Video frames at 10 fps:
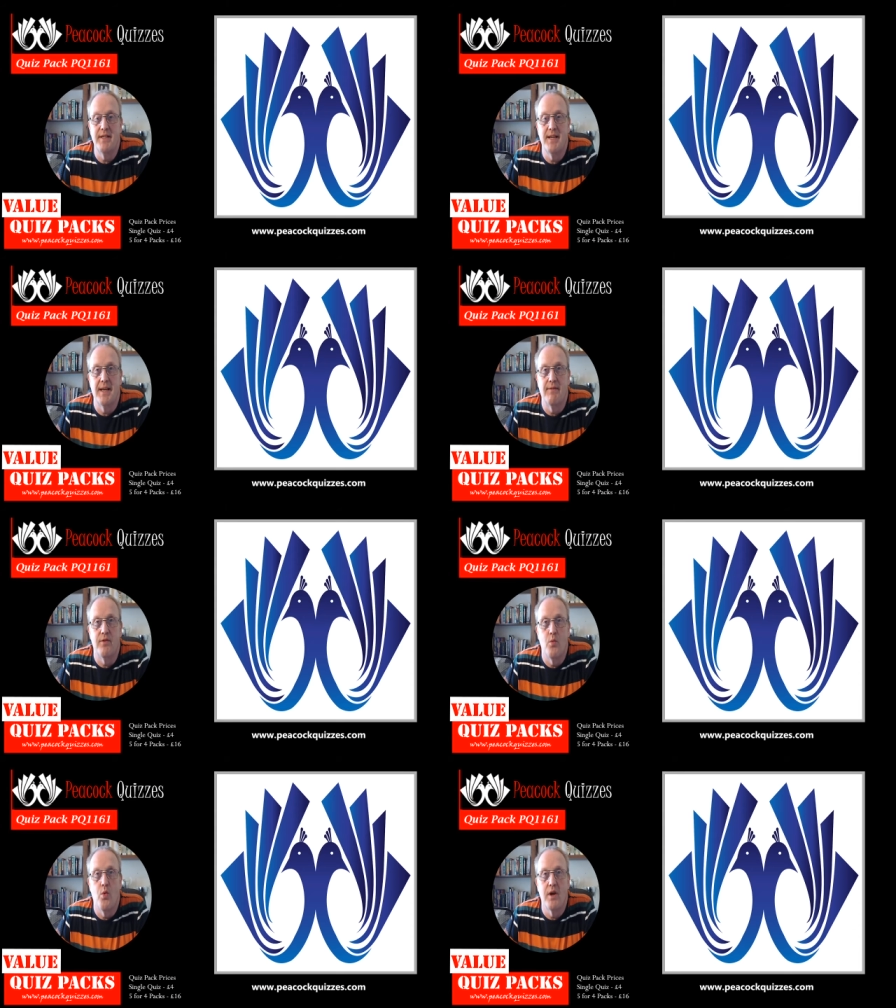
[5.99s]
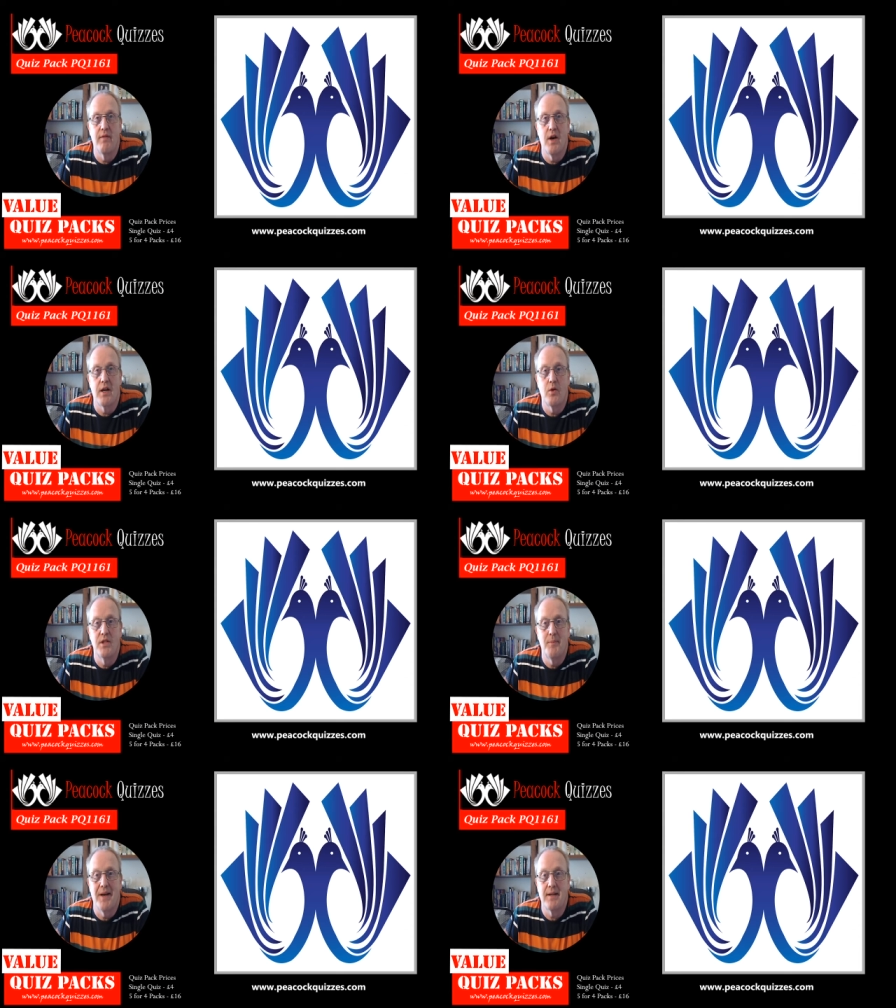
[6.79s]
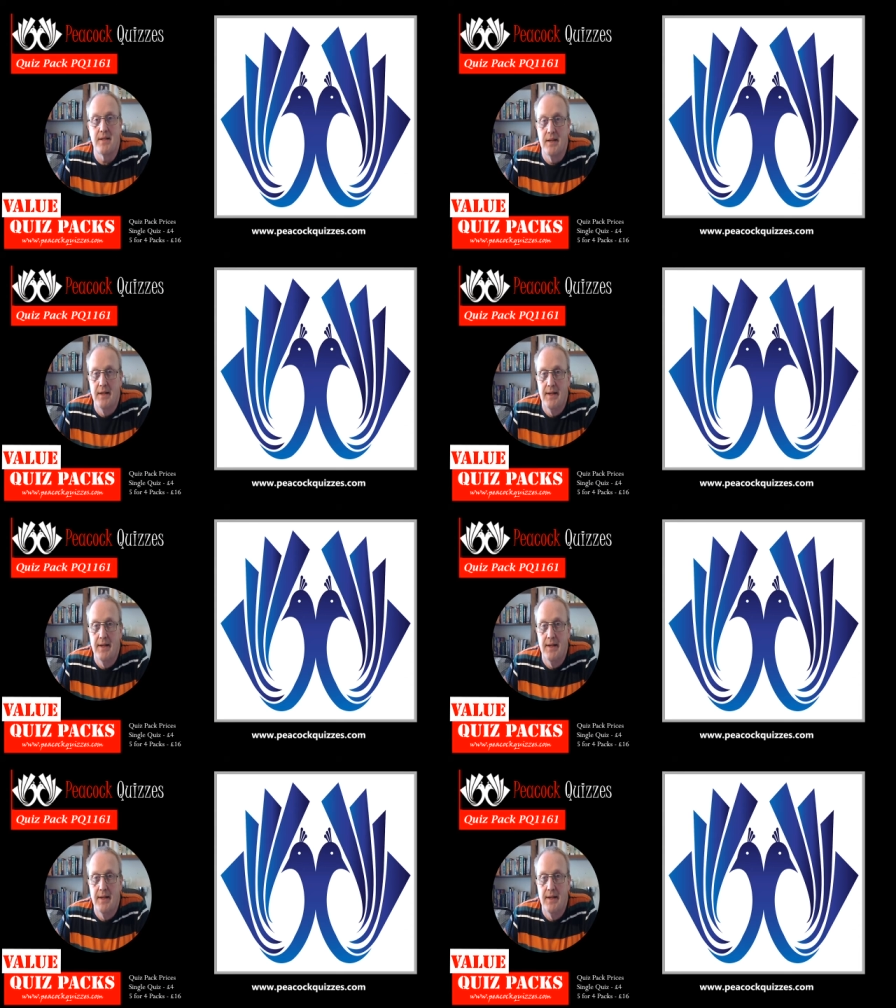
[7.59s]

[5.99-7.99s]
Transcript: taken from one of our quiz packs.